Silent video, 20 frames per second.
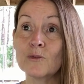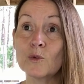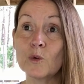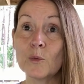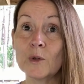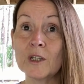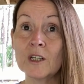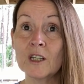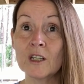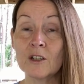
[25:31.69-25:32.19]
And
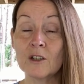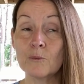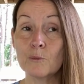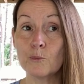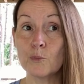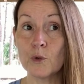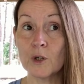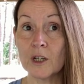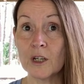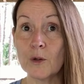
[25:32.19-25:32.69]
when we
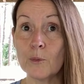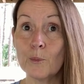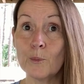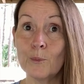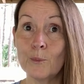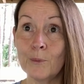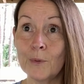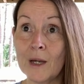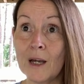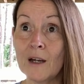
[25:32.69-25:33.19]
can bring it
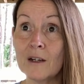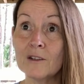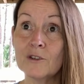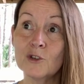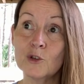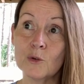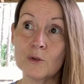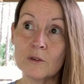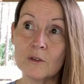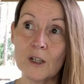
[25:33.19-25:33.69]
back
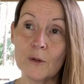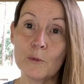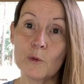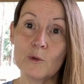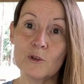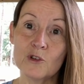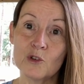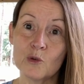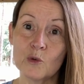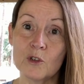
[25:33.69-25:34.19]
to an alignment
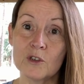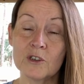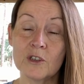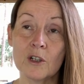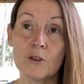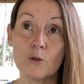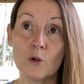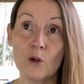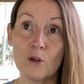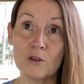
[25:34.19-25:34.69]
with source
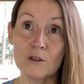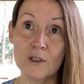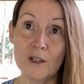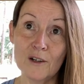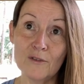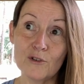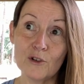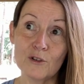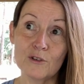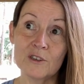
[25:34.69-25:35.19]
on all
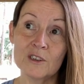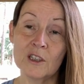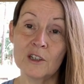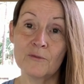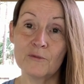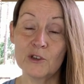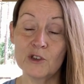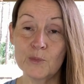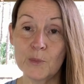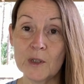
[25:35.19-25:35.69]
levels
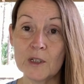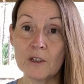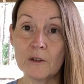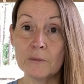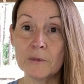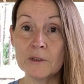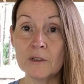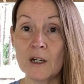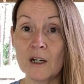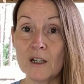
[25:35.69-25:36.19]
and speeding
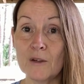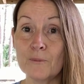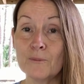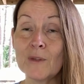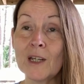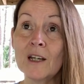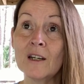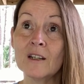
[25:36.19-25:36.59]
up the time